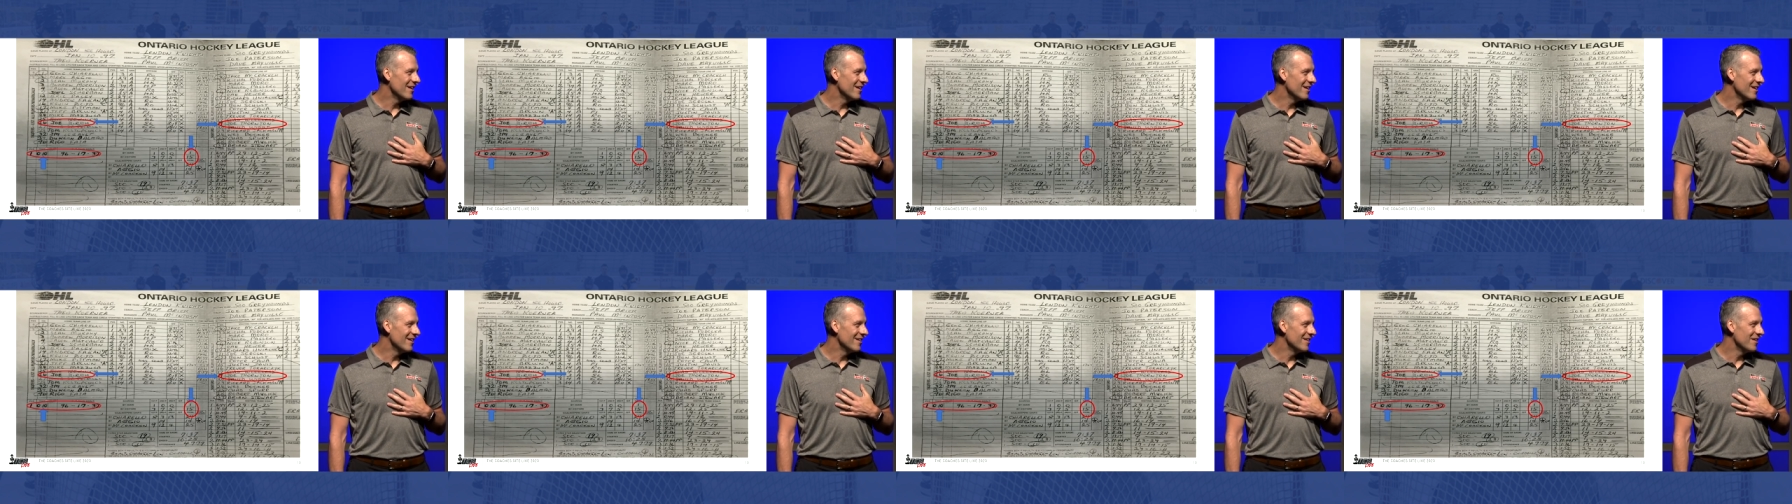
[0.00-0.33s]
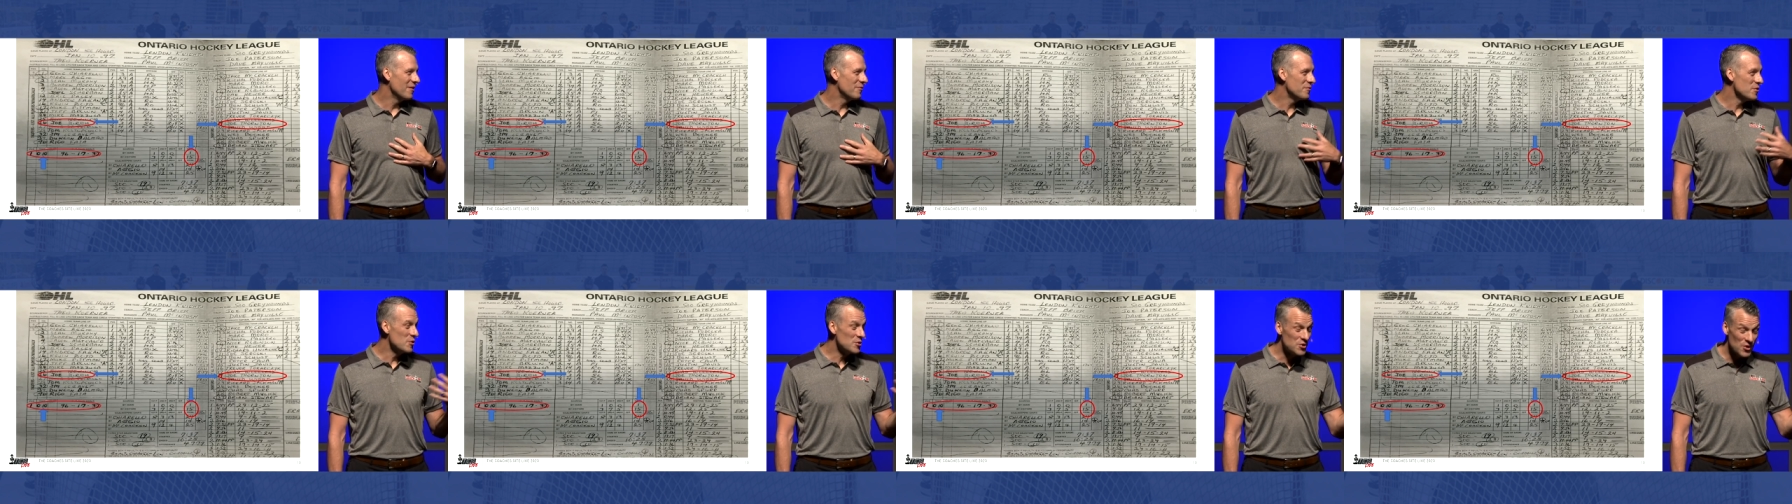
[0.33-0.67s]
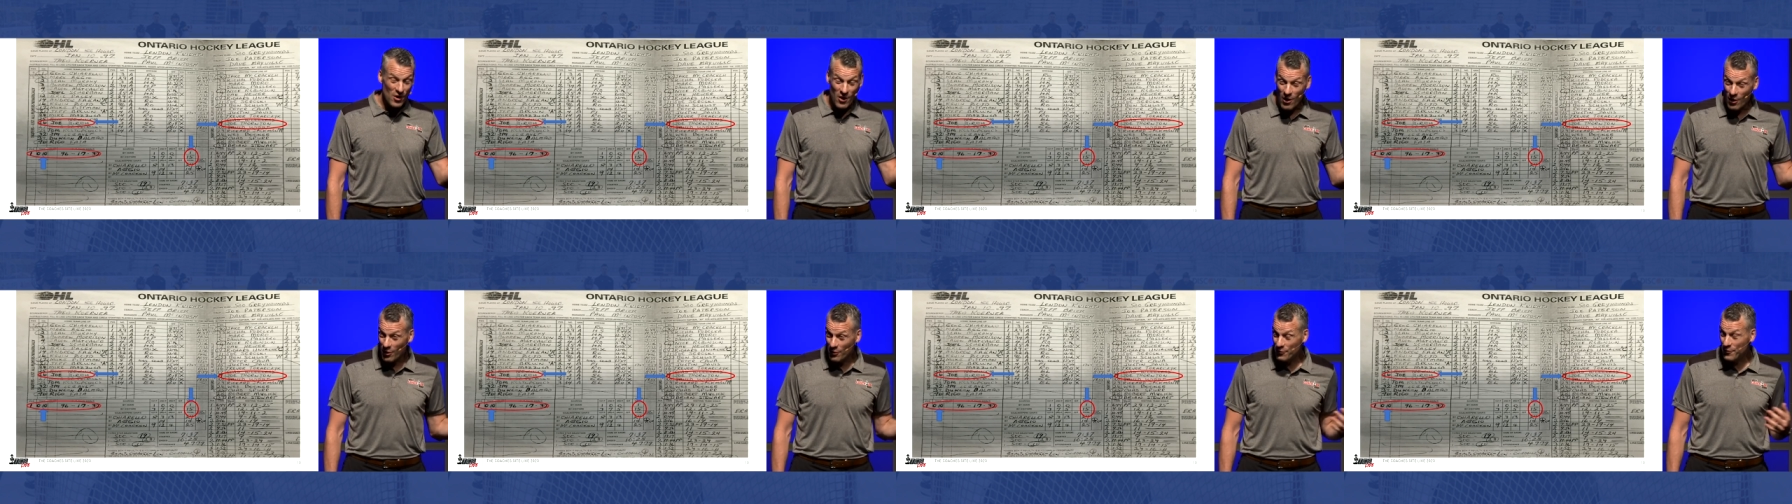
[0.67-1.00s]
a
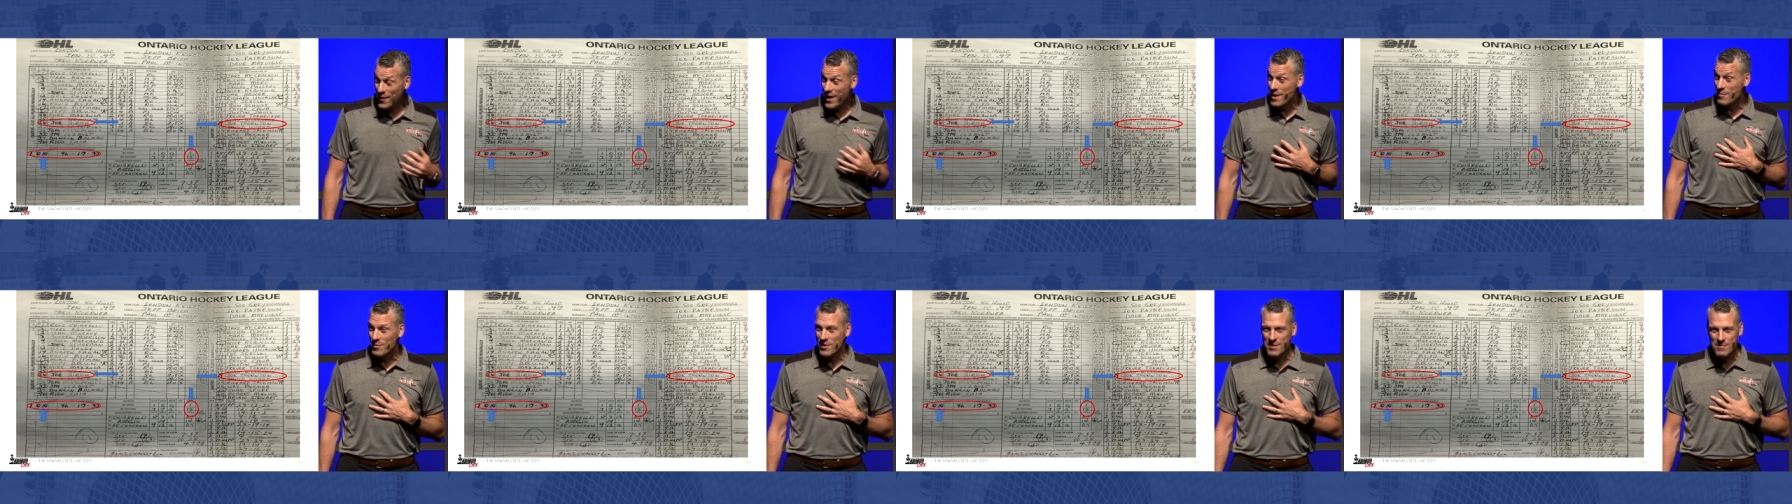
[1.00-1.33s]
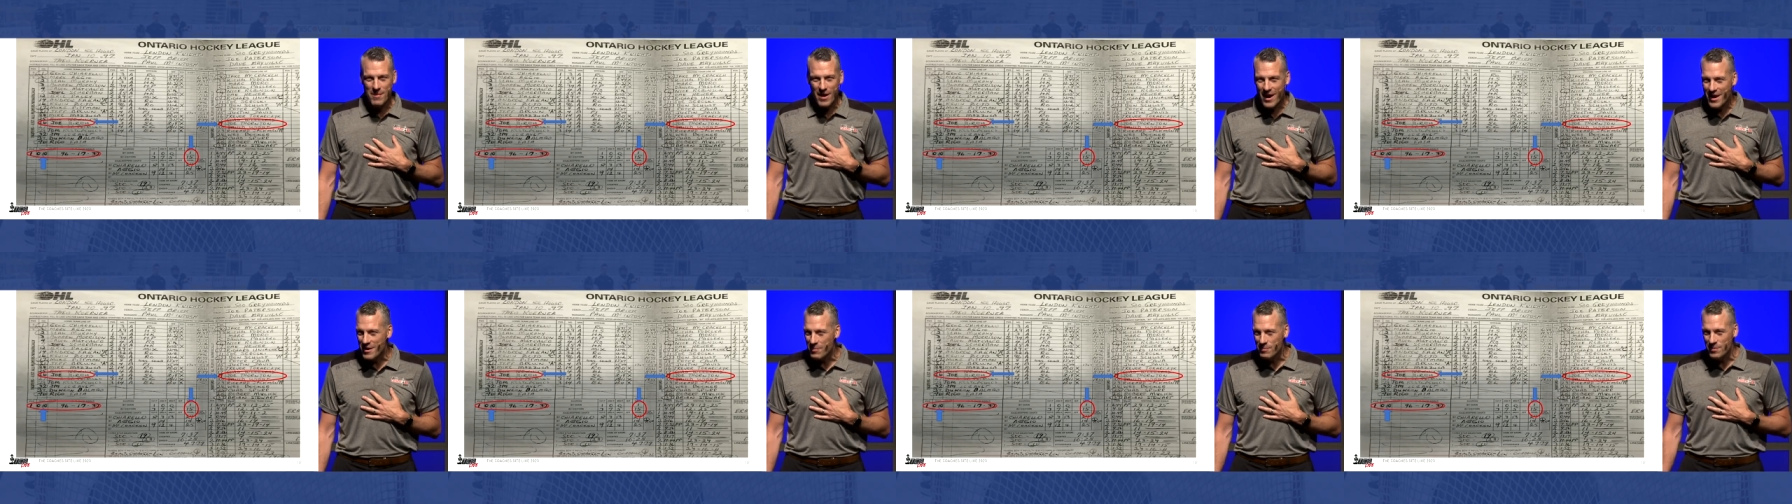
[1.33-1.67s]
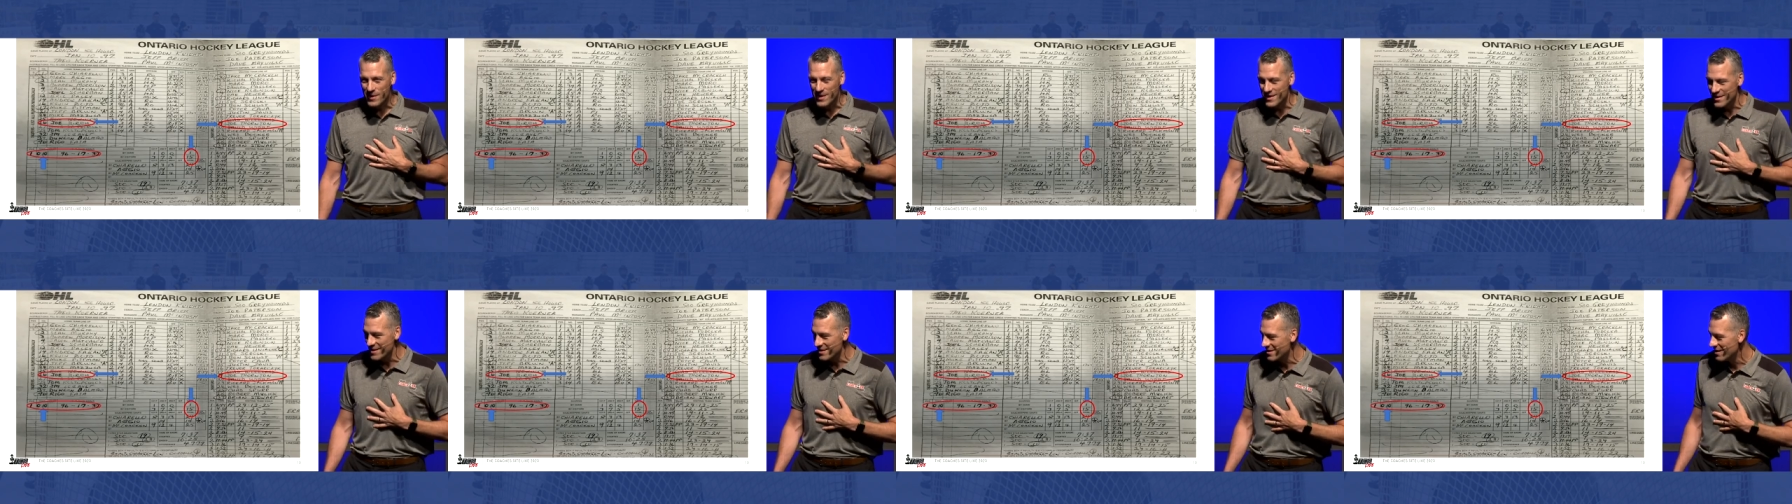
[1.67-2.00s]
future Hall of Famer, in my
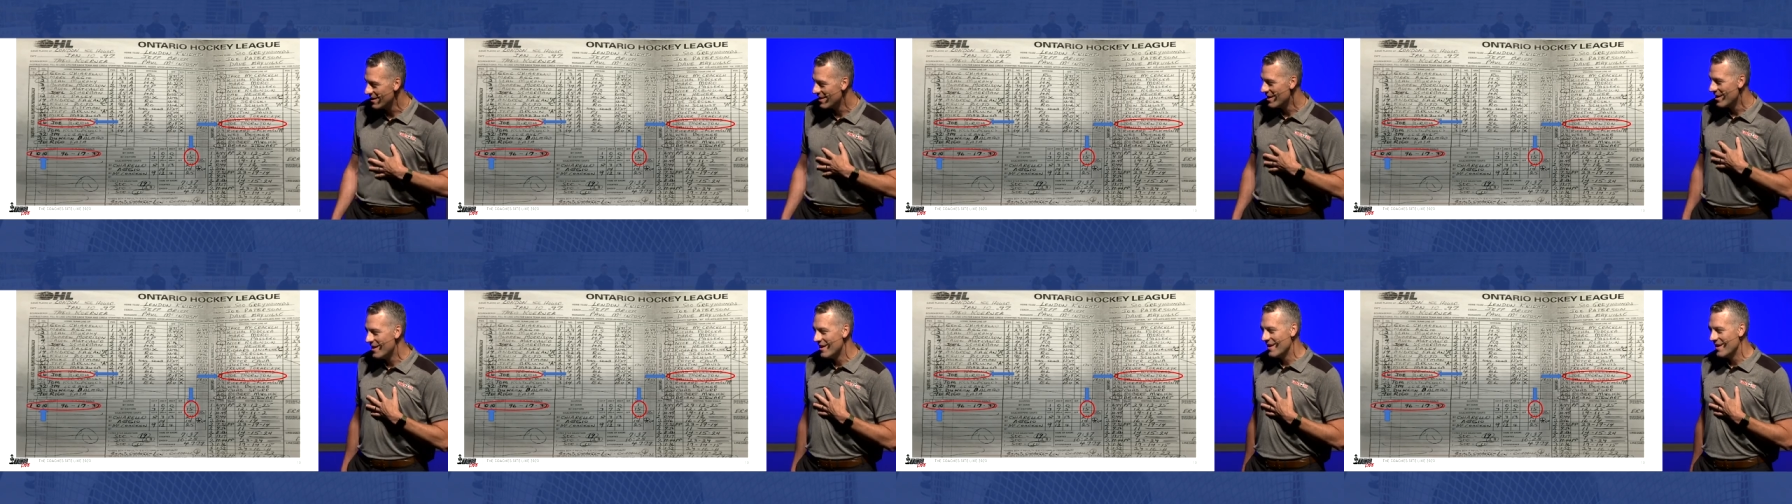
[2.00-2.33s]
opinion,